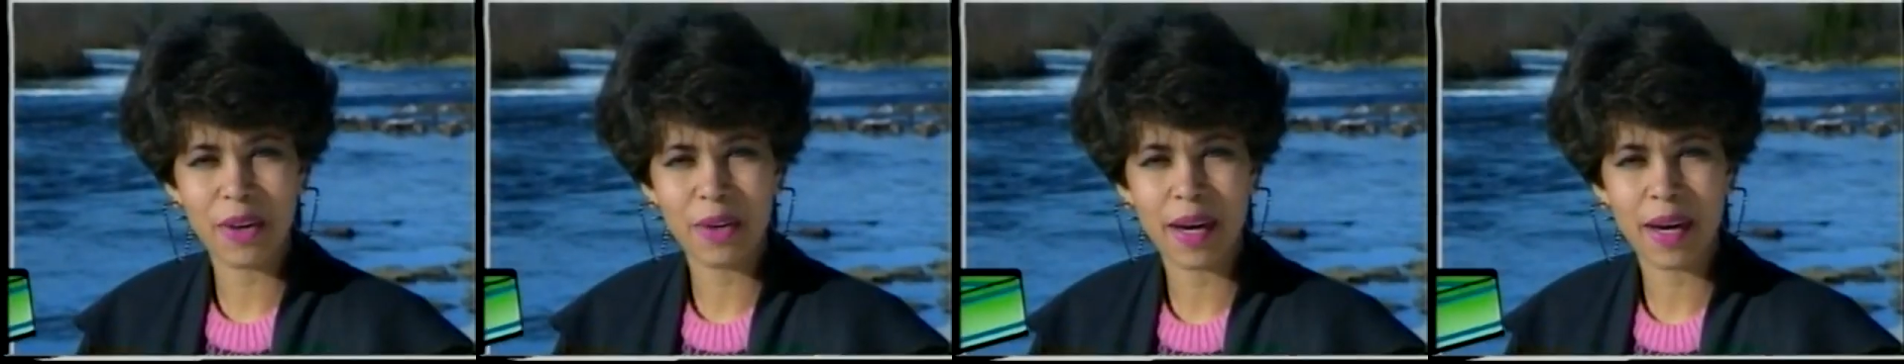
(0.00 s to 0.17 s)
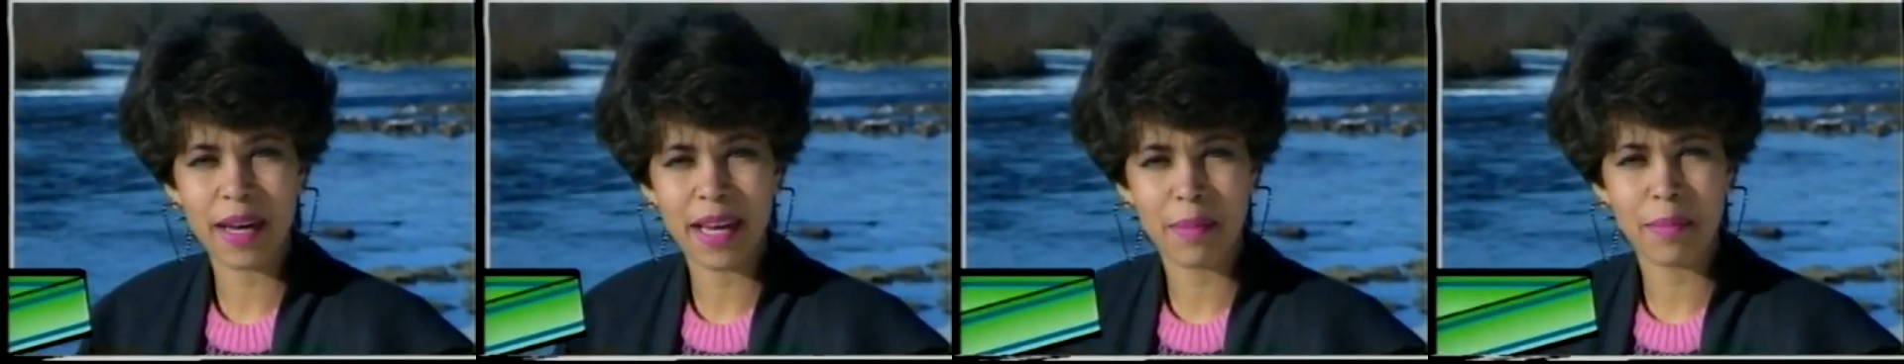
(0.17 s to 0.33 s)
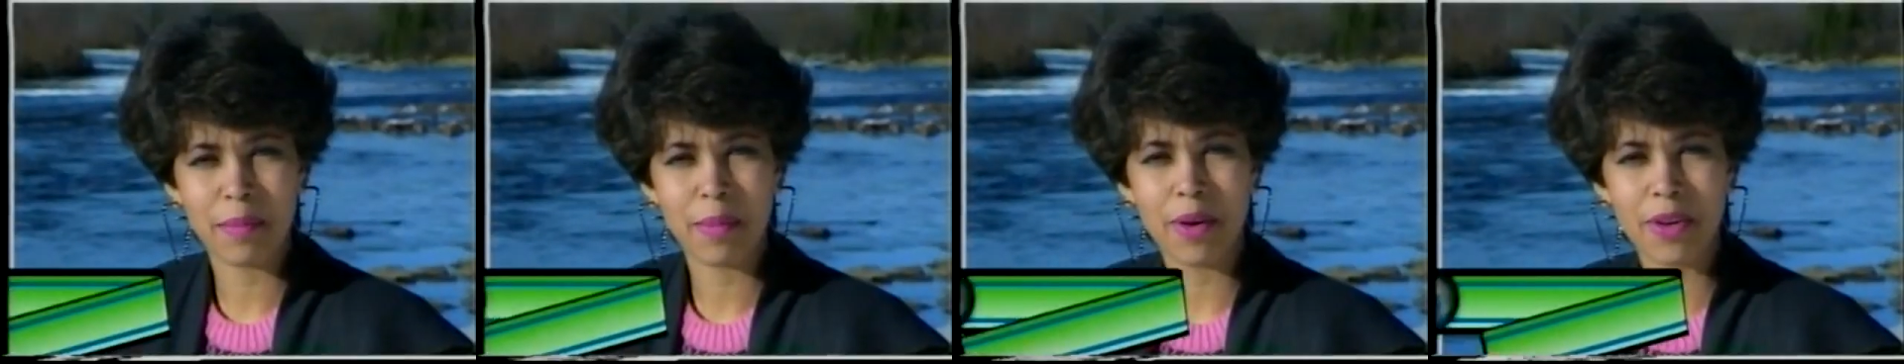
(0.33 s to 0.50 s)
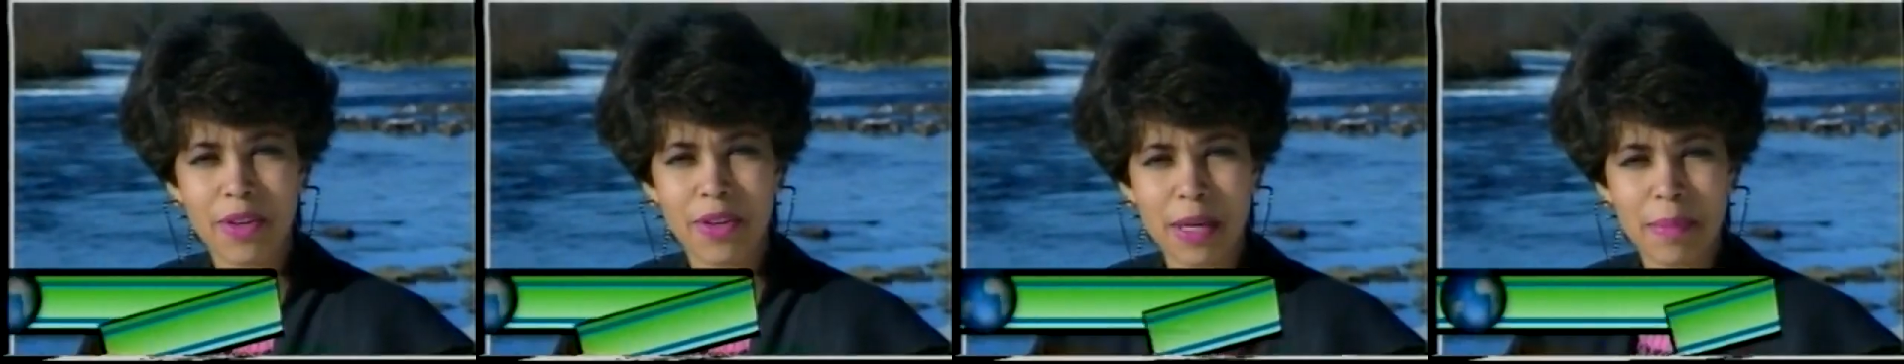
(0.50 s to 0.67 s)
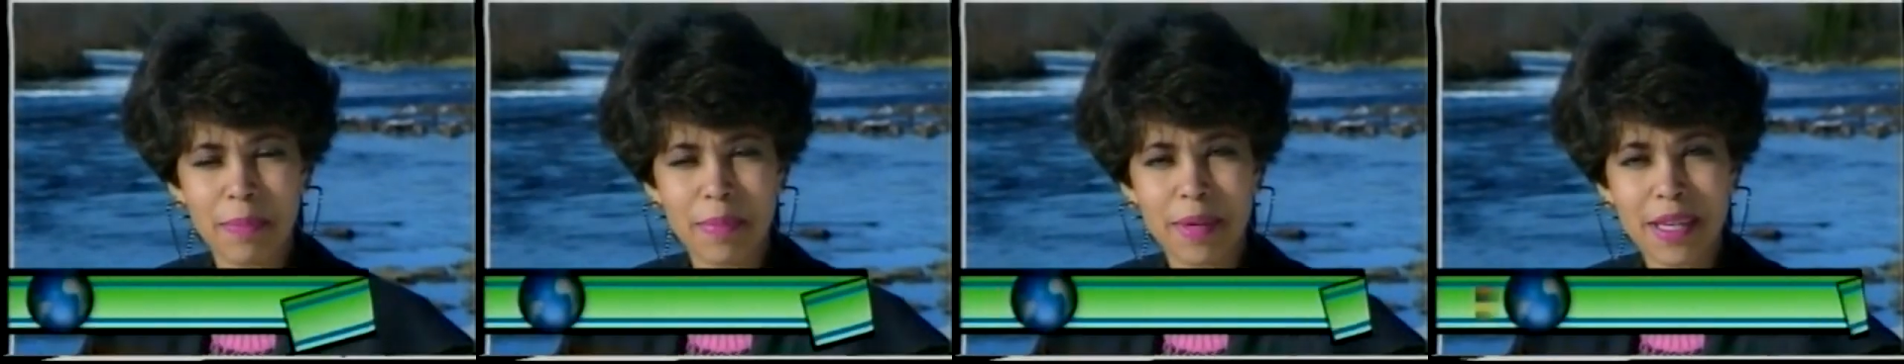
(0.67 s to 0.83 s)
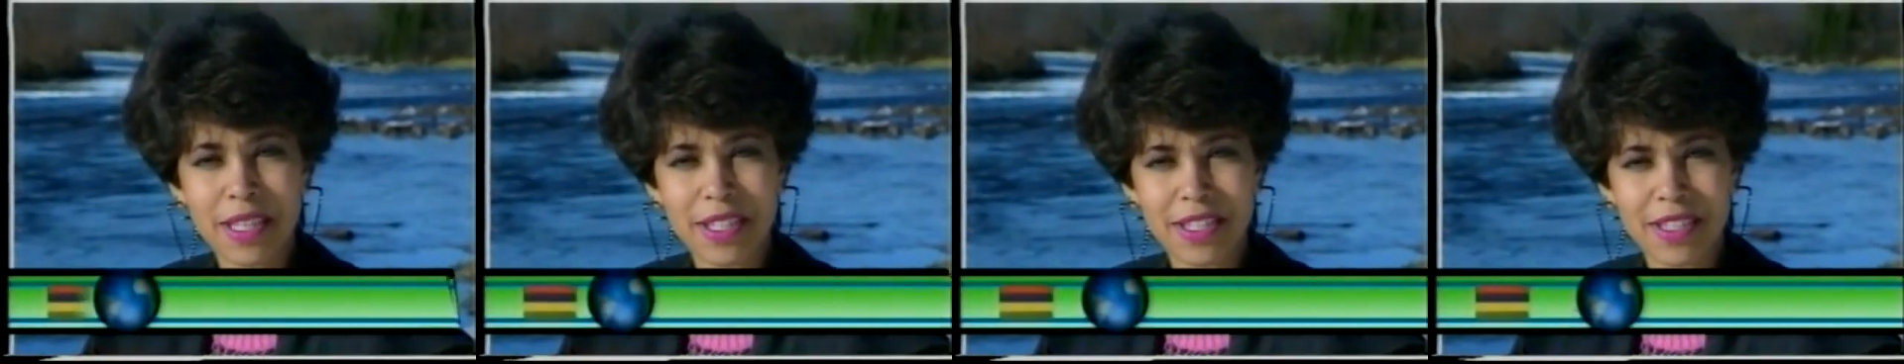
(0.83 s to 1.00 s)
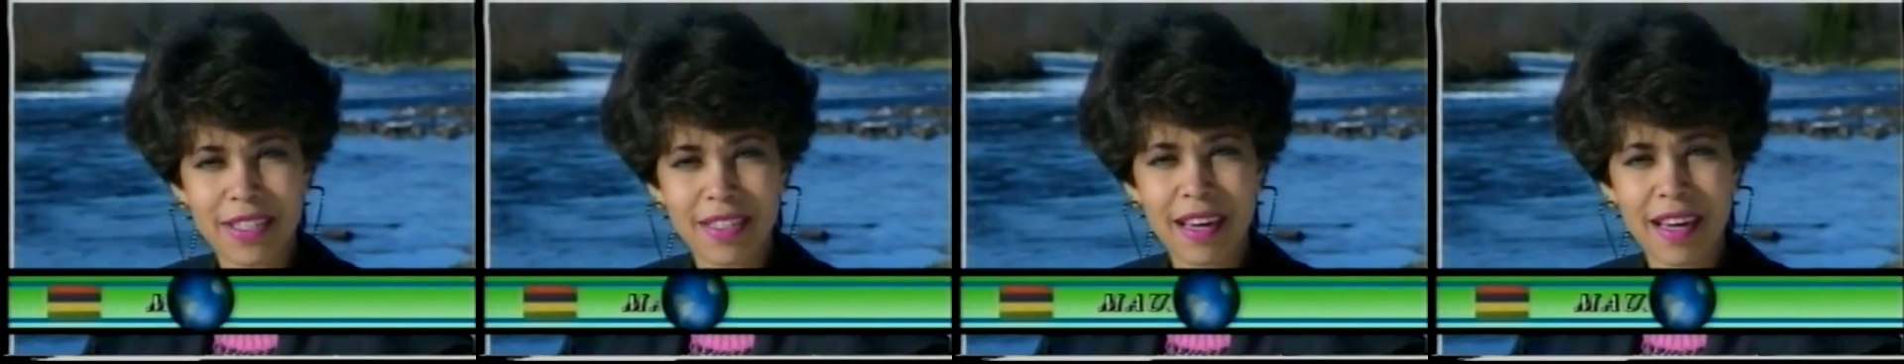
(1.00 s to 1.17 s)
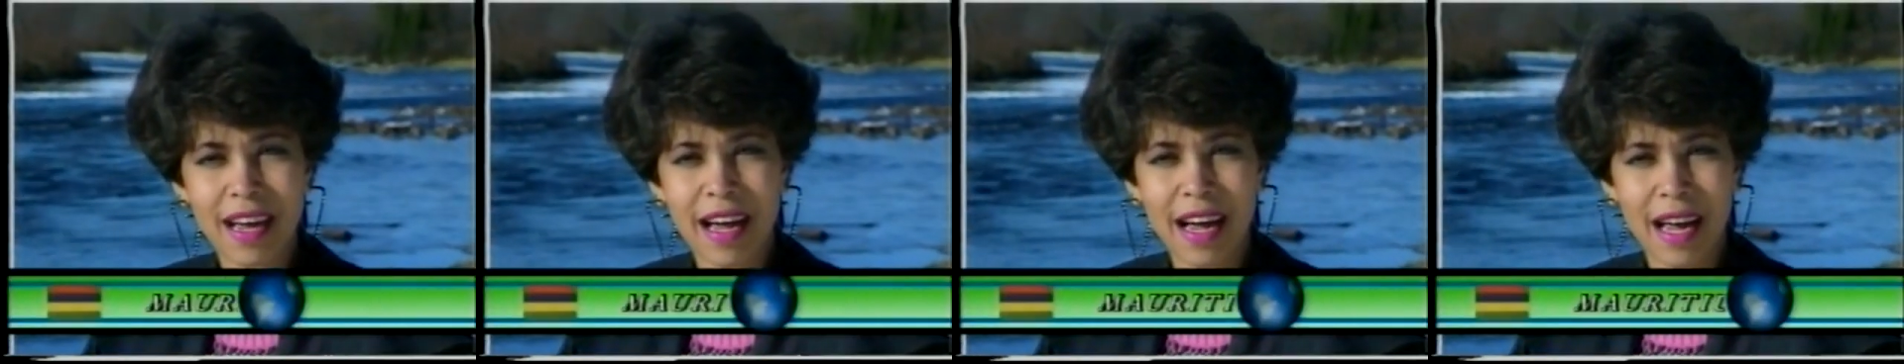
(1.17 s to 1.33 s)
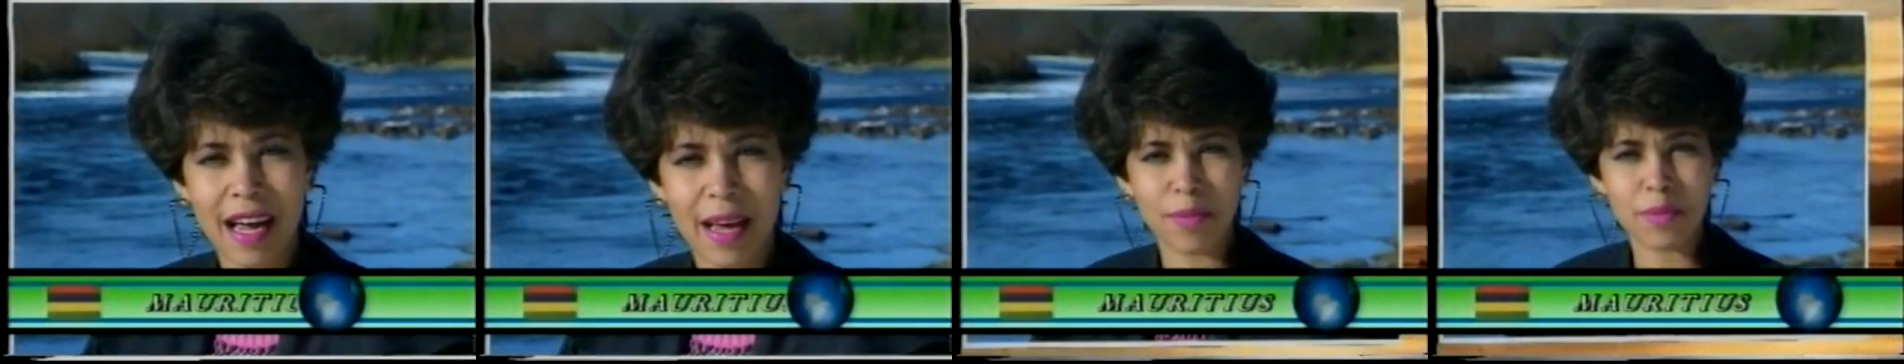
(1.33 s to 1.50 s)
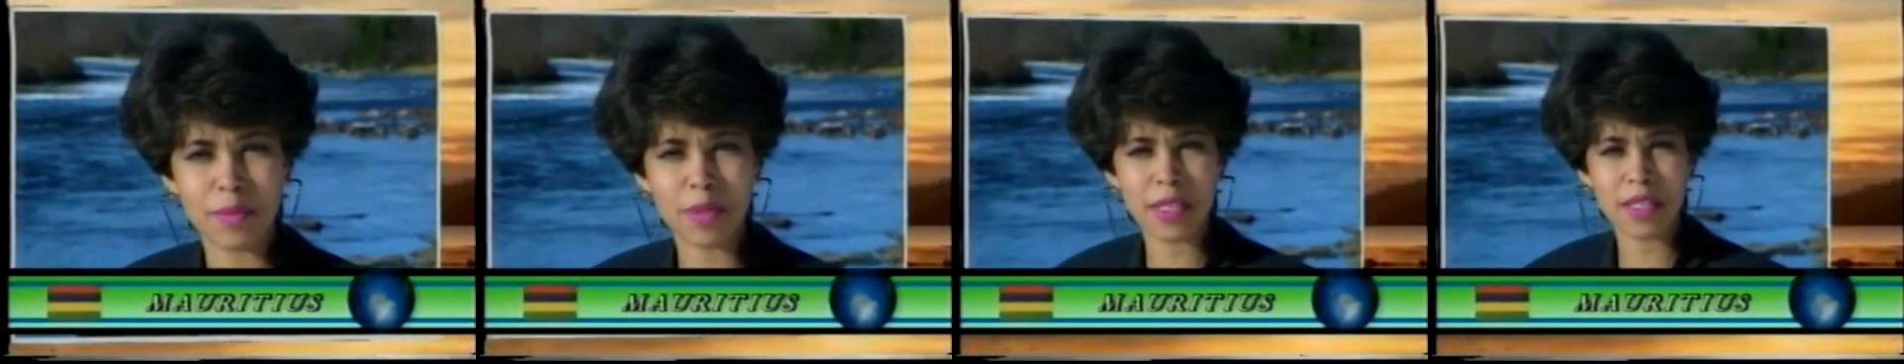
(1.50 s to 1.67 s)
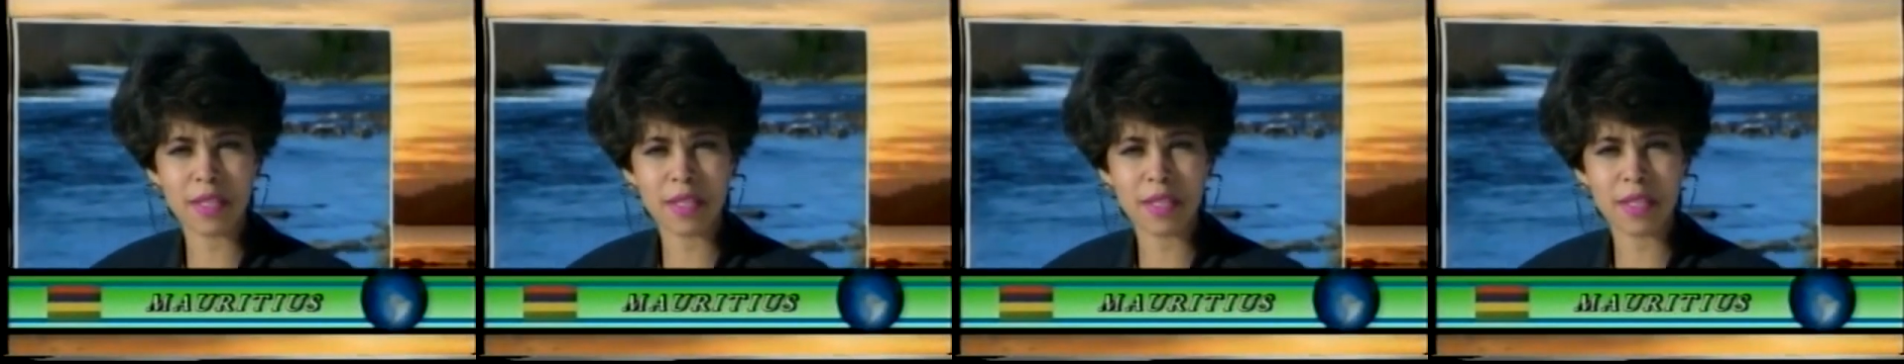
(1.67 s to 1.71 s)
Hello, I am Audrey Pichun.